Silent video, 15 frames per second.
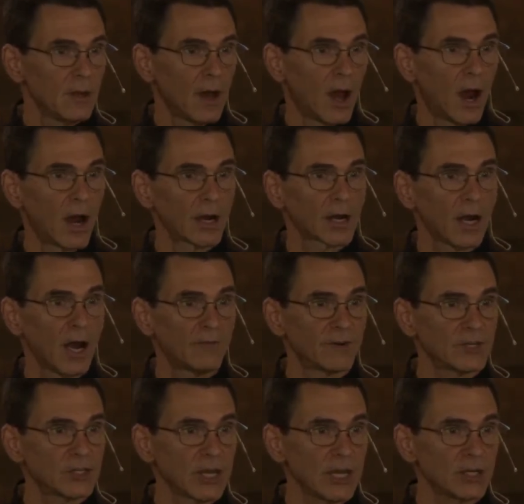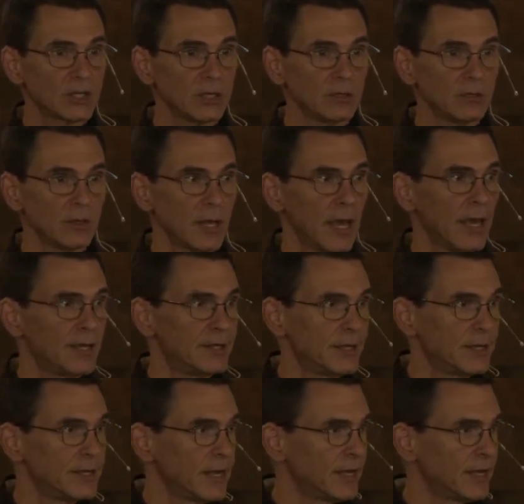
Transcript: Our conversation ended